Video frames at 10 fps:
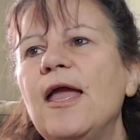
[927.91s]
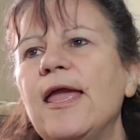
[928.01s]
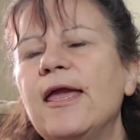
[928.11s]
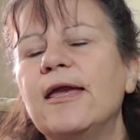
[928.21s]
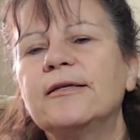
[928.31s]

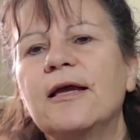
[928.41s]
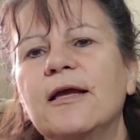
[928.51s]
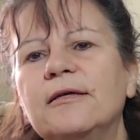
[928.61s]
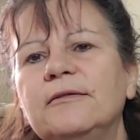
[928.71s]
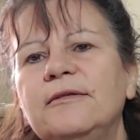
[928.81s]
And
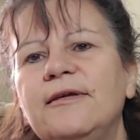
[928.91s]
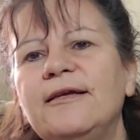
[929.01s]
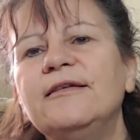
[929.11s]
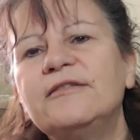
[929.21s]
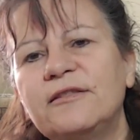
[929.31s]
uh,
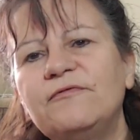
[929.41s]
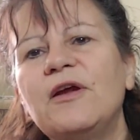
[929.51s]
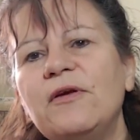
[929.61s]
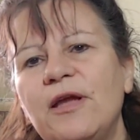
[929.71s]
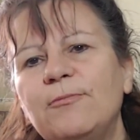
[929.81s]
it's
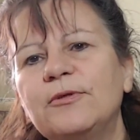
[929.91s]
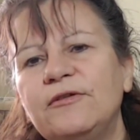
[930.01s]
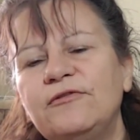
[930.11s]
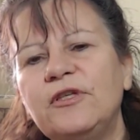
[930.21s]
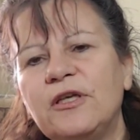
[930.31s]
very
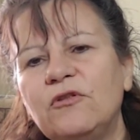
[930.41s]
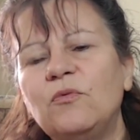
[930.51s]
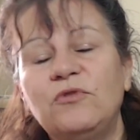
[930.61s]
uplifting, and the,